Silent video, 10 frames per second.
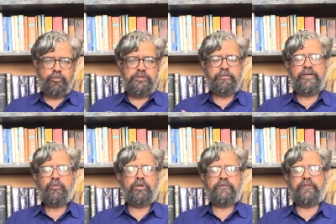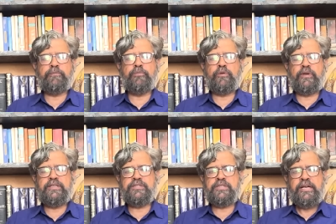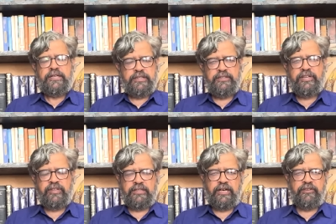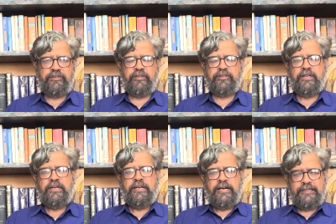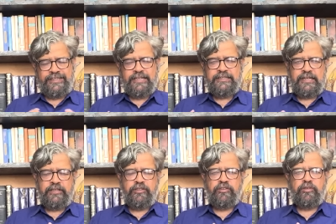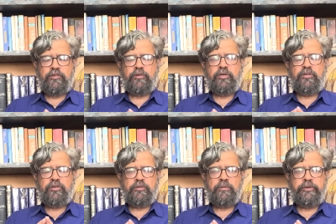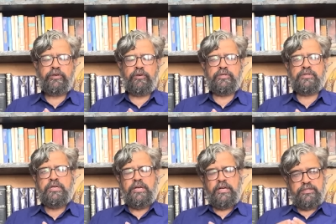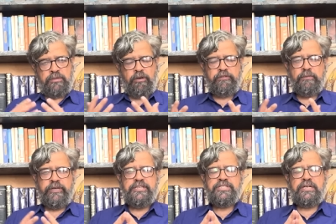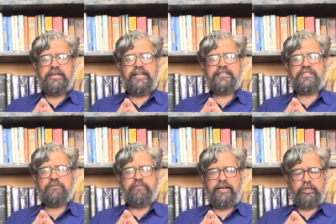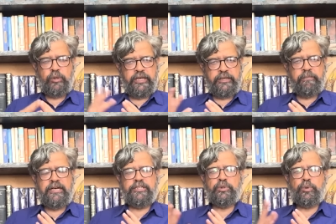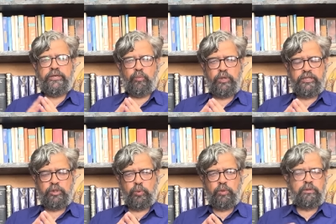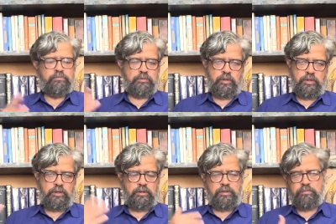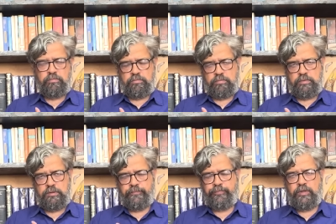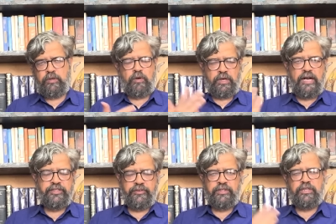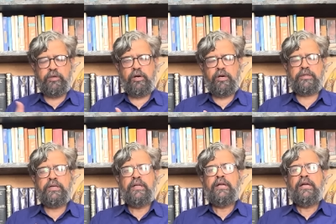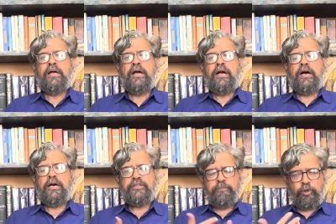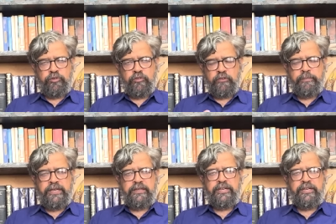which bring water from bore wells, that there's a crisis. And that crisis also is also because some of the major lakes in Bangalore, like Bellandur and Varthur or others in the north, are in the process of being